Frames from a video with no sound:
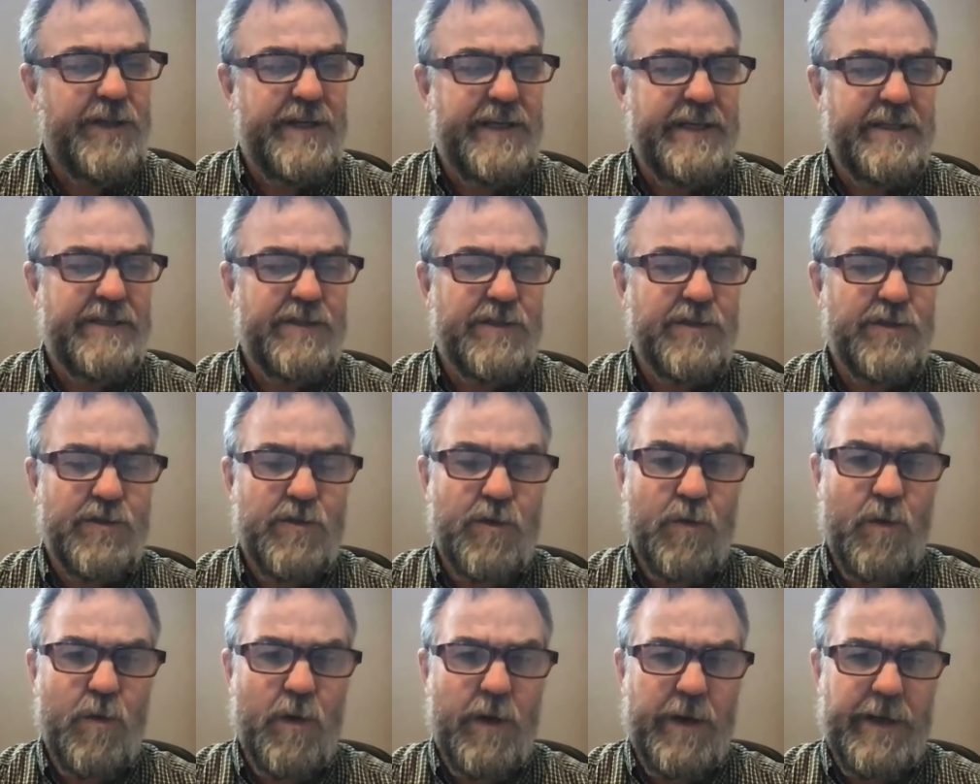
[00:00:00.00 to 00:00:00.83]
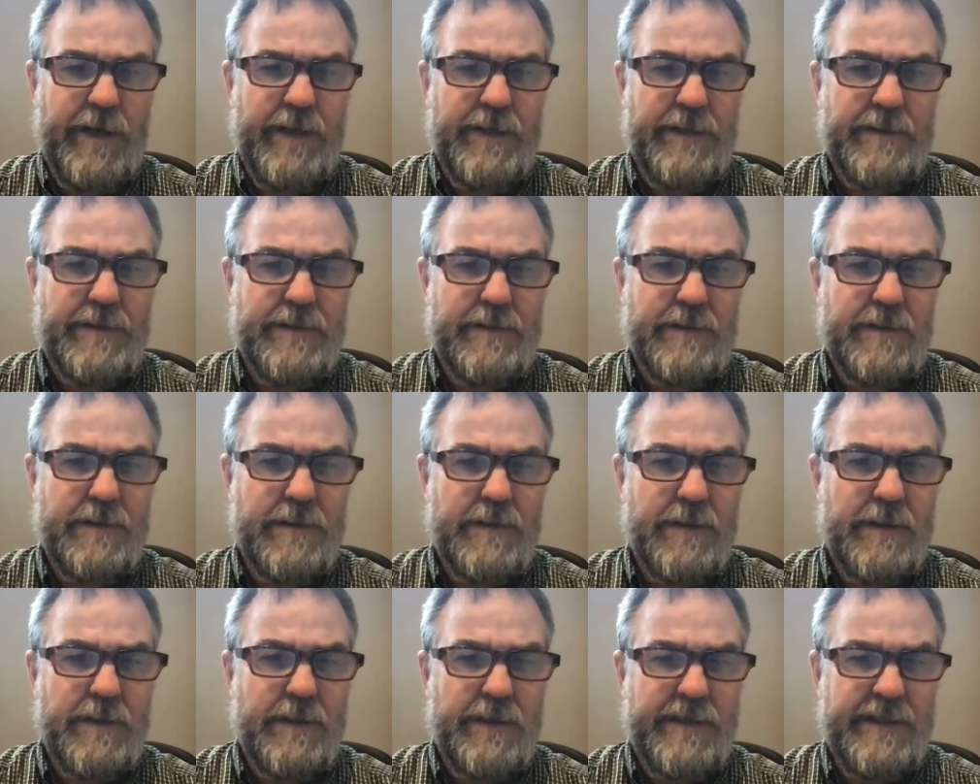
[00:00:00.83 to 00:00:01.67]
these stories,
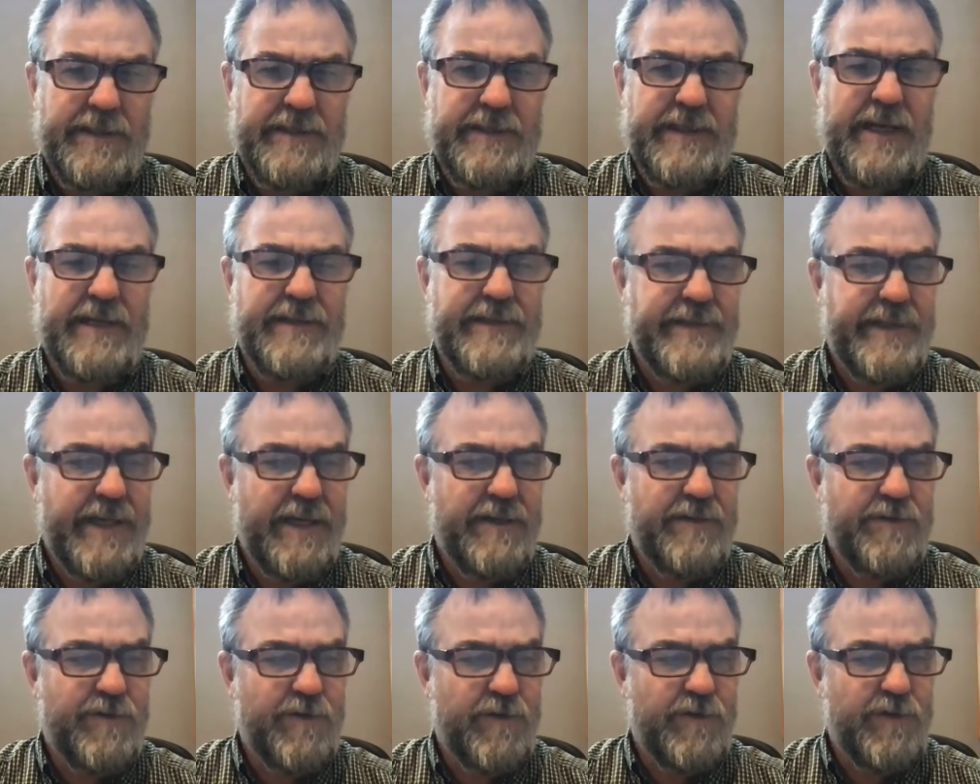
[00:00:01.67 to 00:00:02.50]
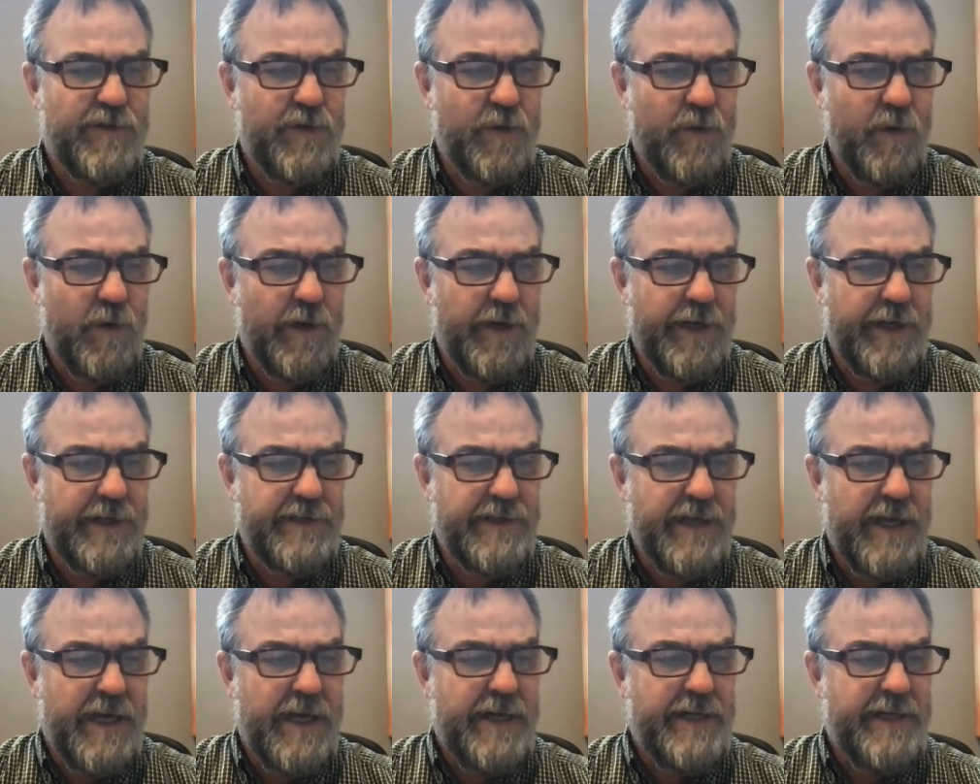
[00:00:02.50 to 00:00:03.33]
these ancestral stories,
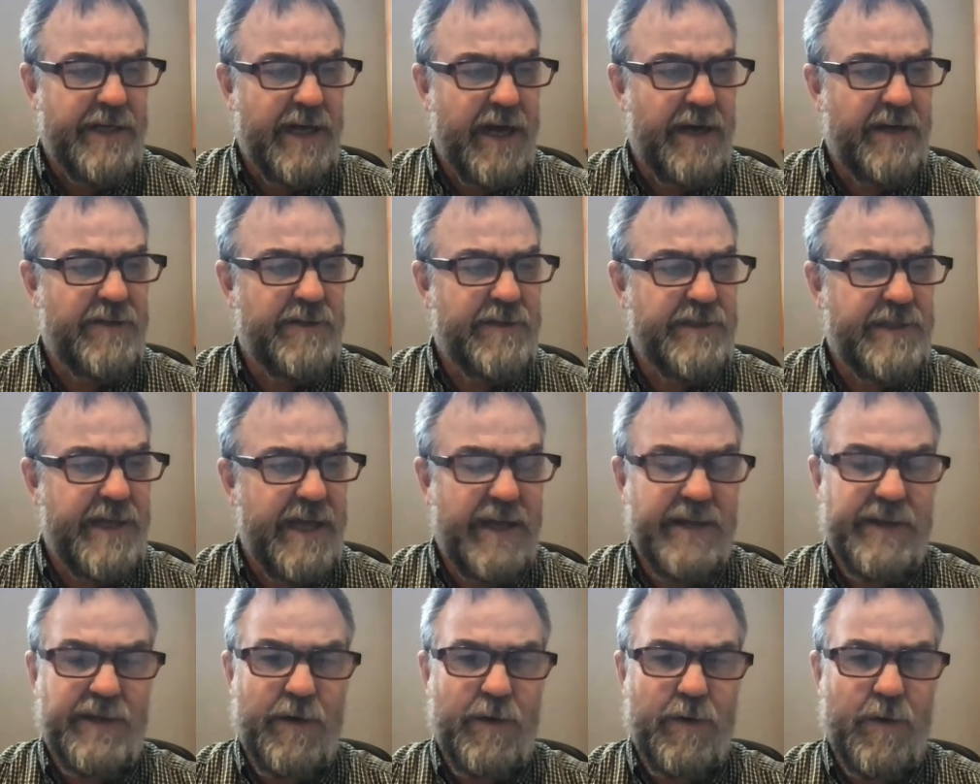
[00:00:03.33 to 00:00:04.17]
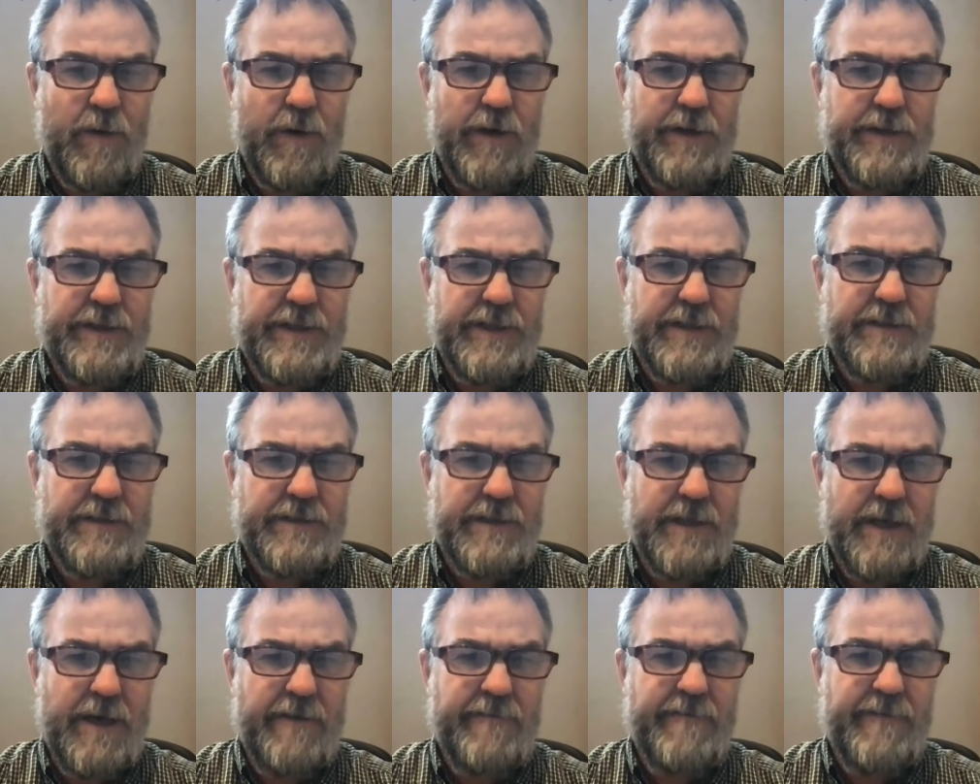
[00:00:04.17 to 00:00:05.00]
to understand the
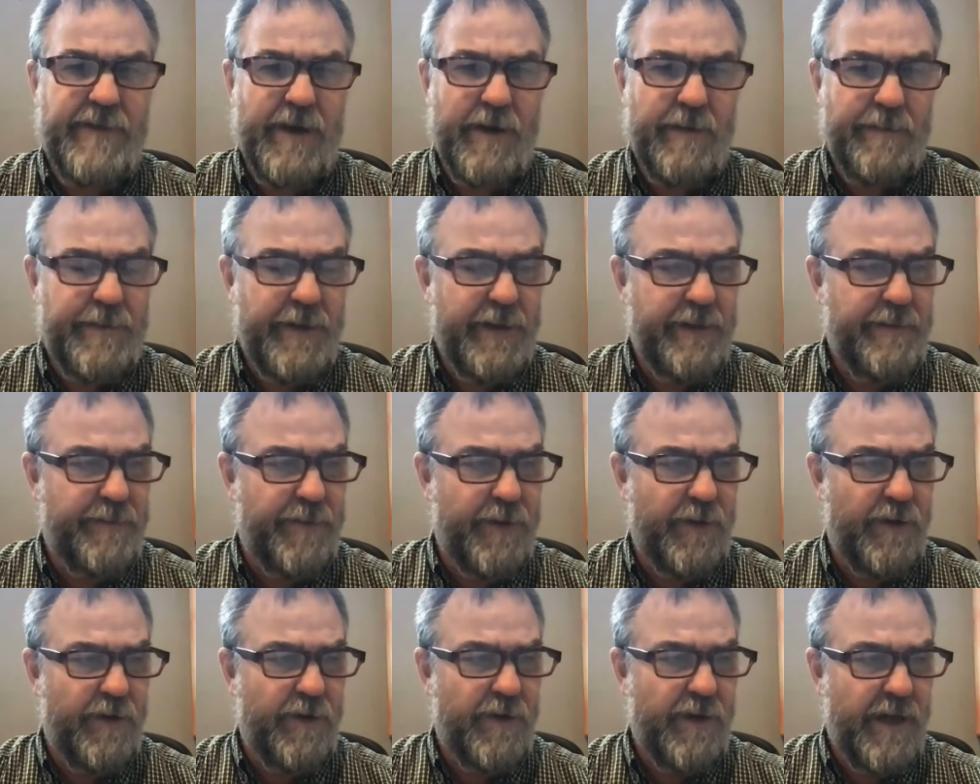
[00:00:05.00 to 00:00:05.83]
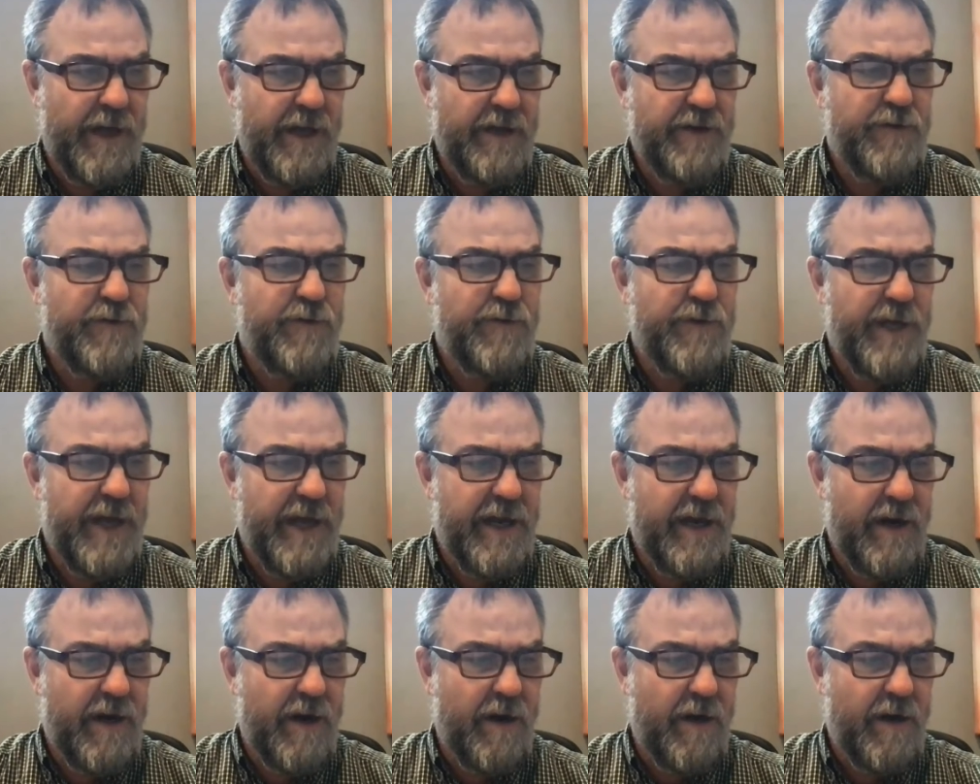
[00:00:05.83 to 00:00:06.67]
origins of their people and who they
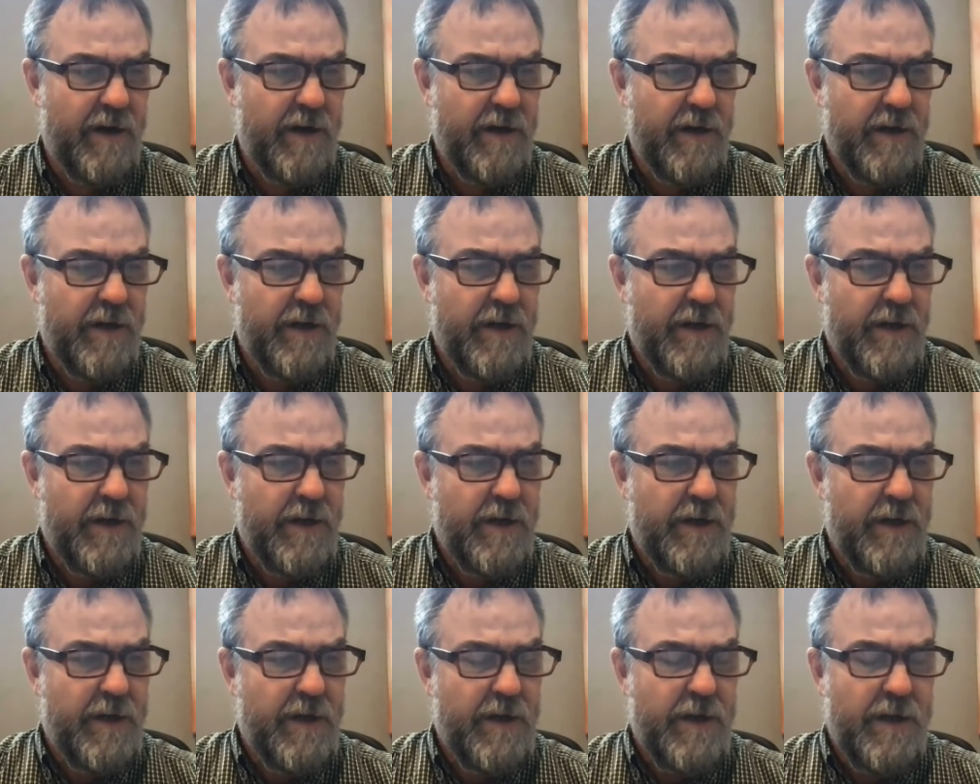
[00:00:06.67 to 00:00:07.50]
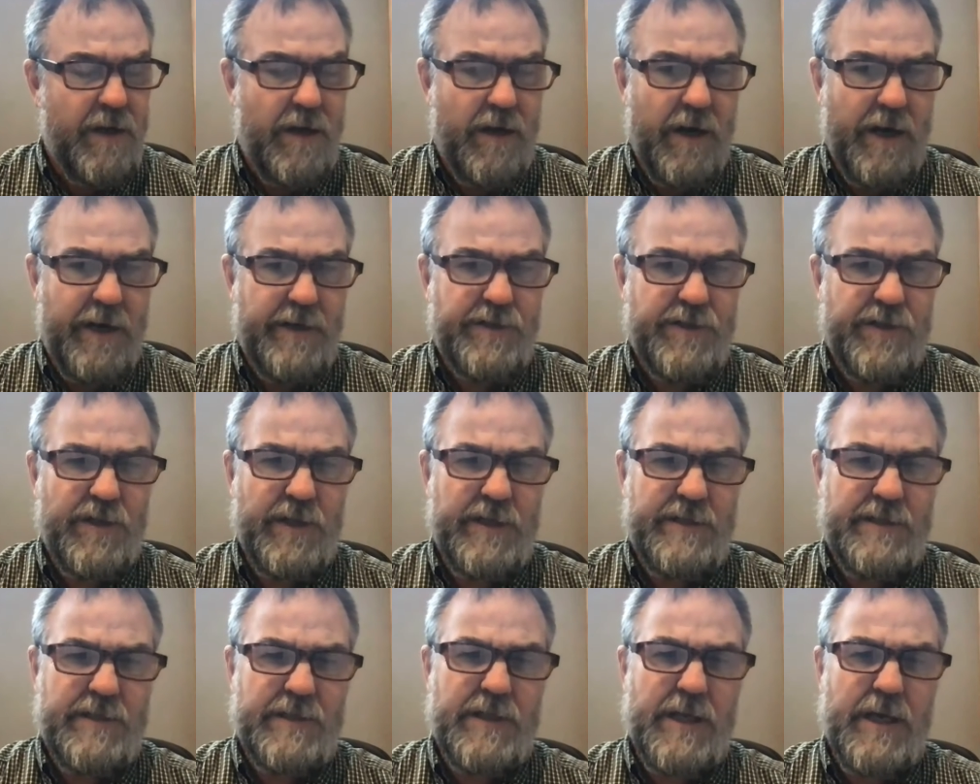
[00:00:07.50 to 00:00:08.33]
are. All right, so
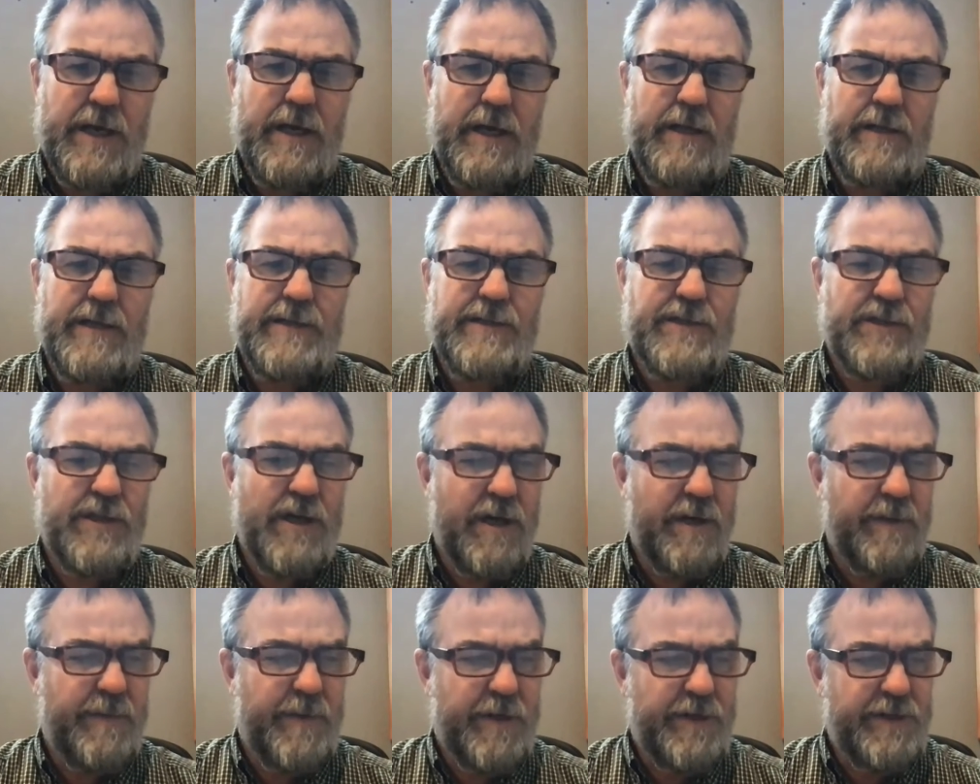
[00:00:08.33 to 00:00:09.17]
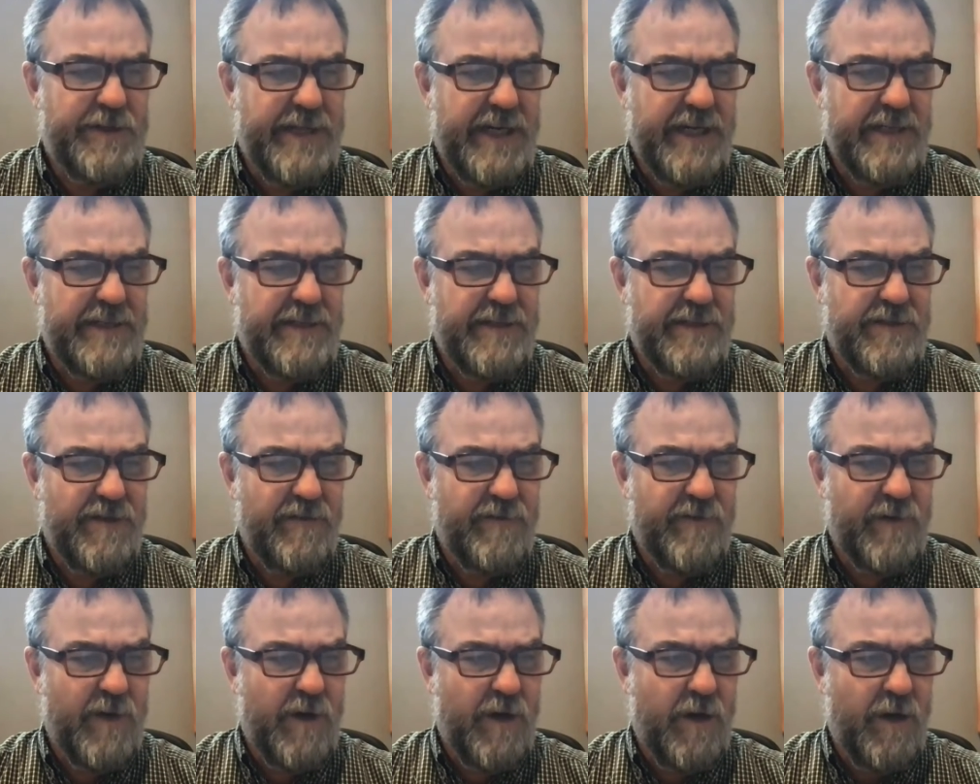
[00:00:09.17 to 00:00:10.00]
let's talk about Genesis
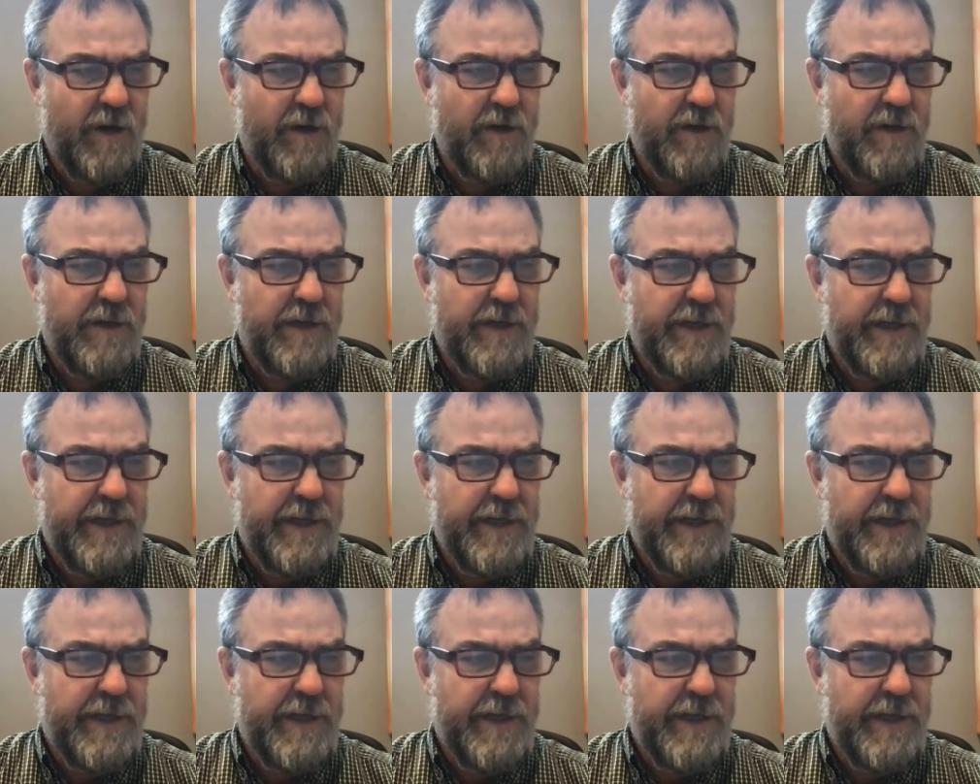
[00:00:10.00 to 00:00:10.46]
overall.